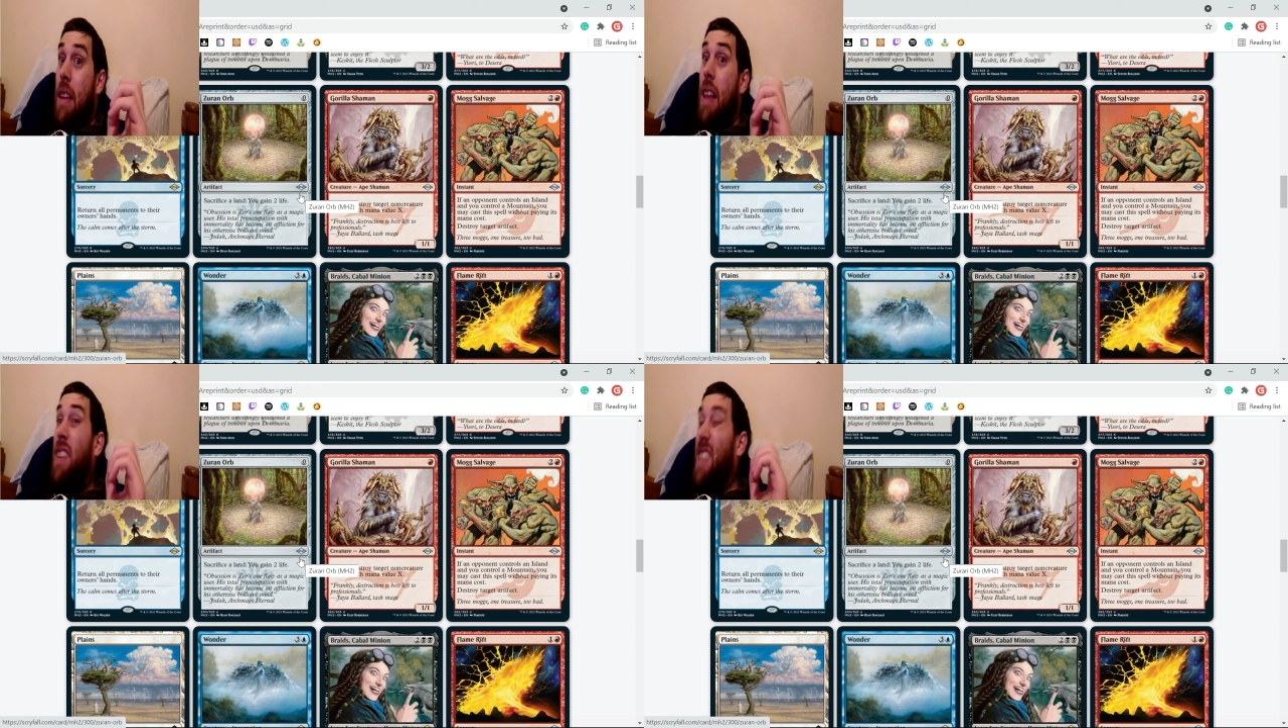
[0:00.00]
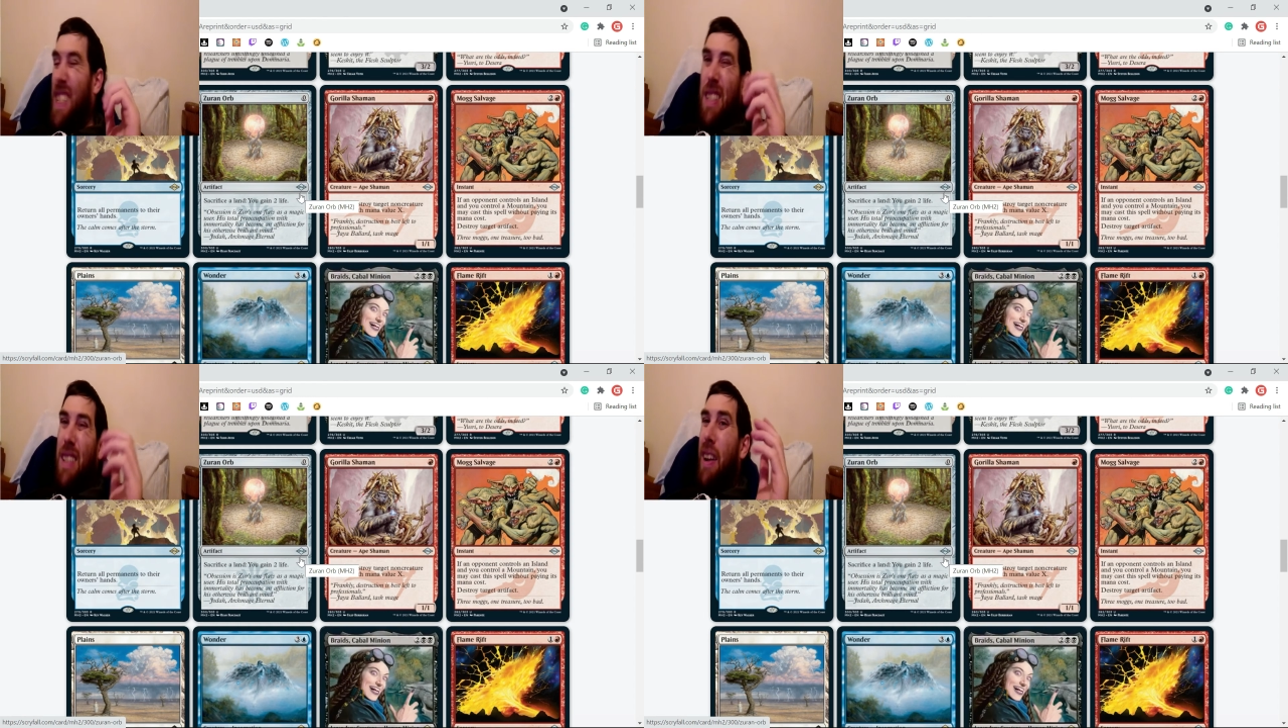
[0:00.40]
and this
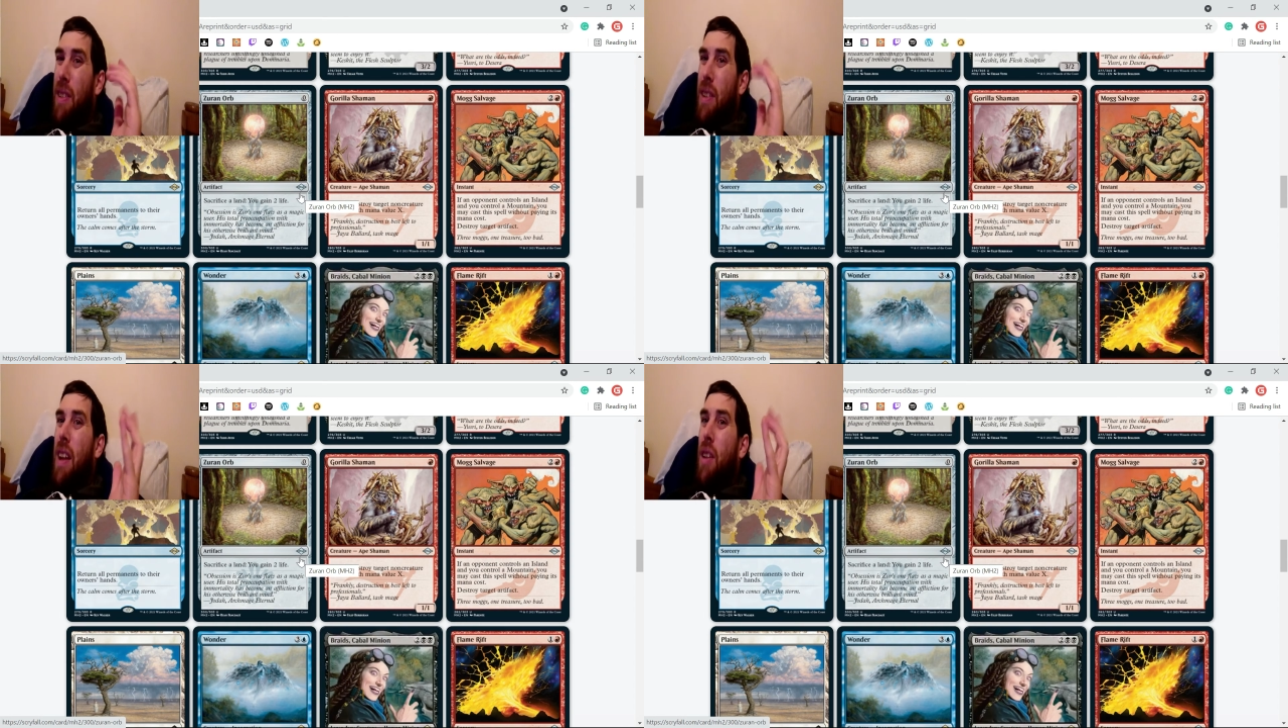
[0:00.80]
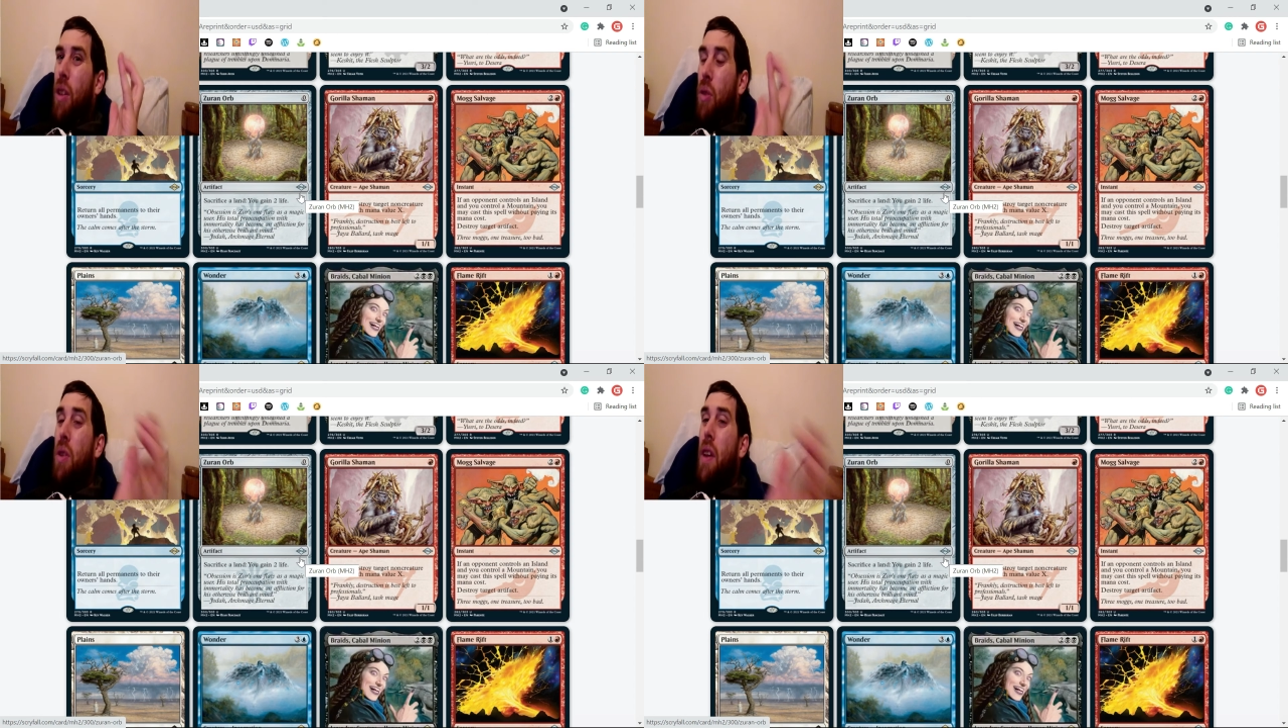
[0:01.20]
is not
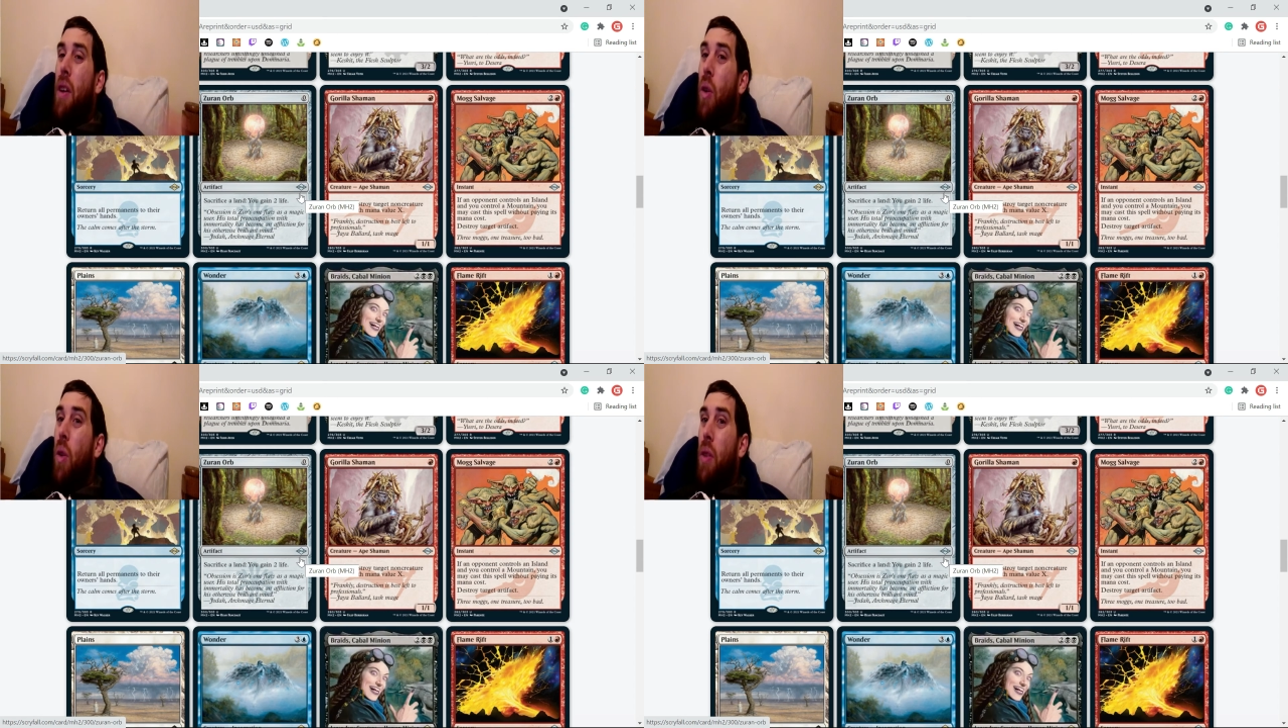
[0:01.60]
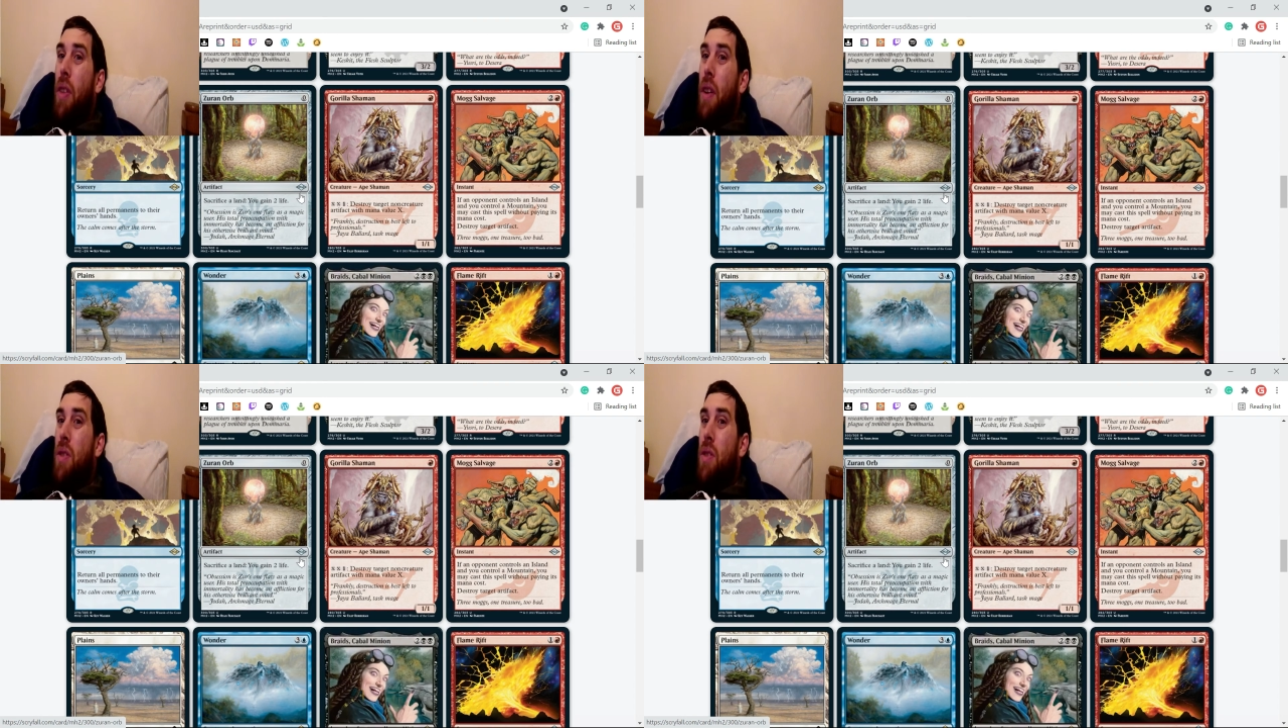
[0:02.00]
including all of